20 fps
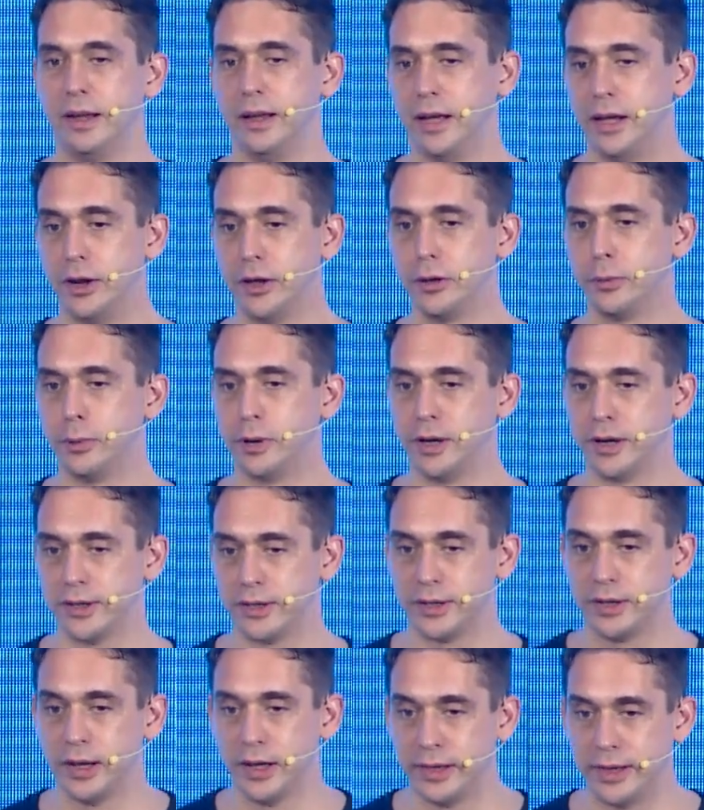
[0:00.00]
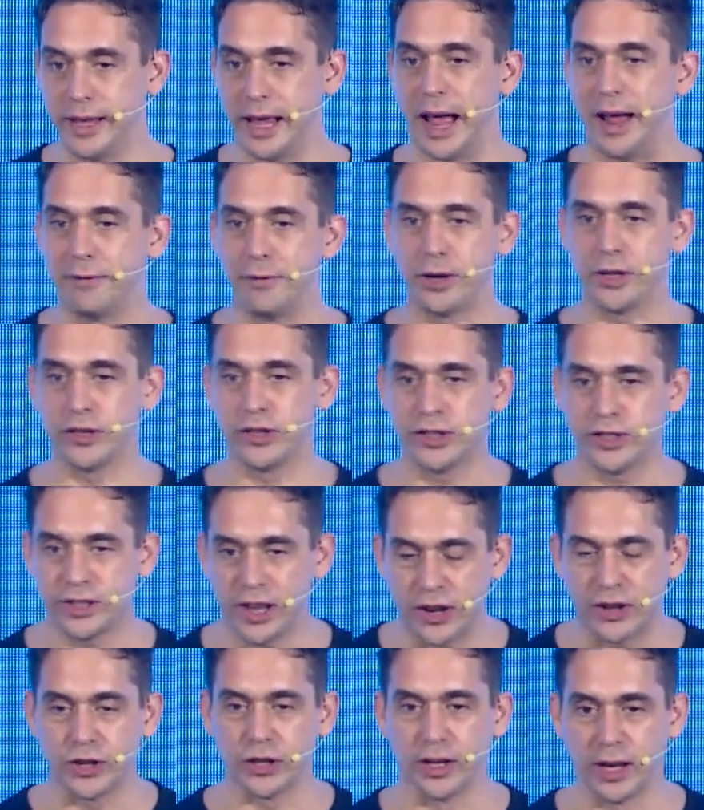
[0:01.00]
In other words, the average
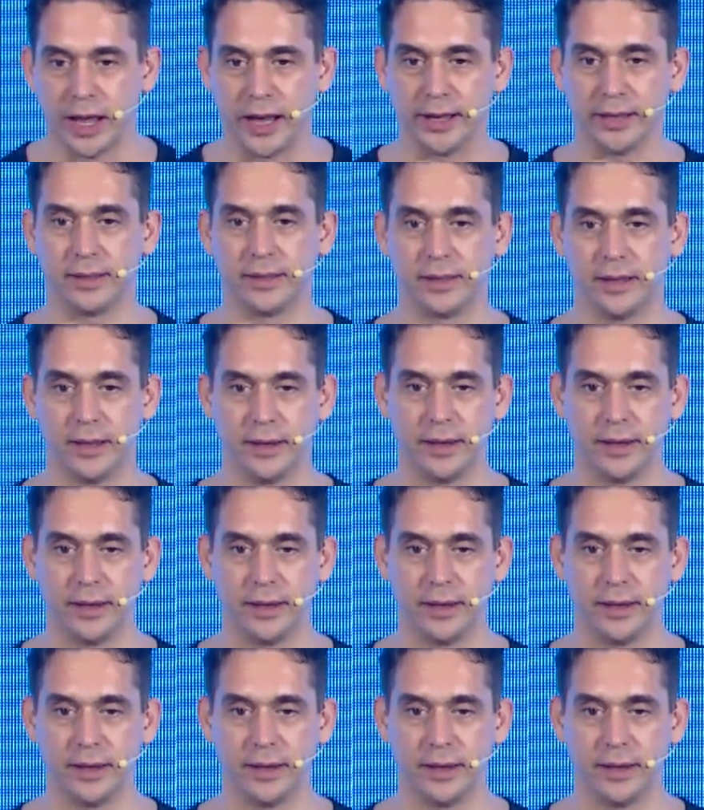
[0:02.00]
session length.